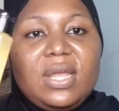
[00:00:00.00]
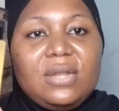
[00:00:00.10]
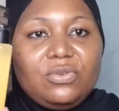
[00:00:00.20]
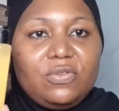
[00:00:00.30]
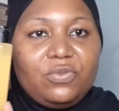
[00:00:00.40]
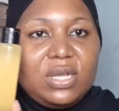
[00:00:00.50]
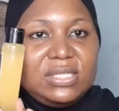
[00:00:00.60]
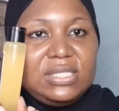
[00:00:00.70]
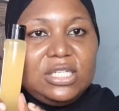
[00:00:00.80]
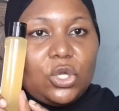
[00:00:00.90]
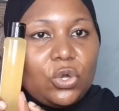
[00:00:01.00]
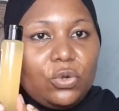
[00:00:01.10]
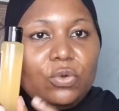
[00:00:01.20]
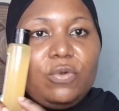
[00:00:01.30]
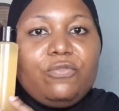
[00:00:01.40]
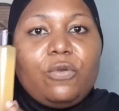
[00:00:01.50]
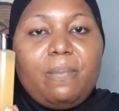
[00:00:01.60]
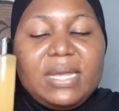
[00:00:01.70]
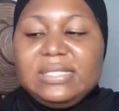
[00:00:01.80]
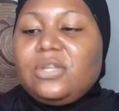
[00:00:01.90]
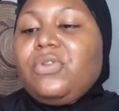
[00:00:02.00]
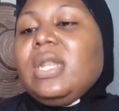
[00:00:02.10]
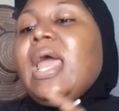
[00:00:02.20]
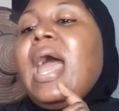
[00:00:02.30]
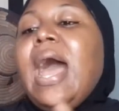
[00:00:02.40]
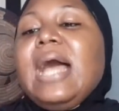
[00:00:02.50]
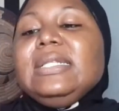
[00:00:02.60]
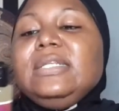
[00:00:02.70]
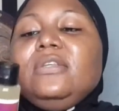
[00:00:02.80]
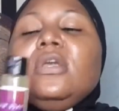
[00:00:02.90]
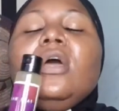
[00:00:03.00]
I don't know if you can see the color from my screen. And the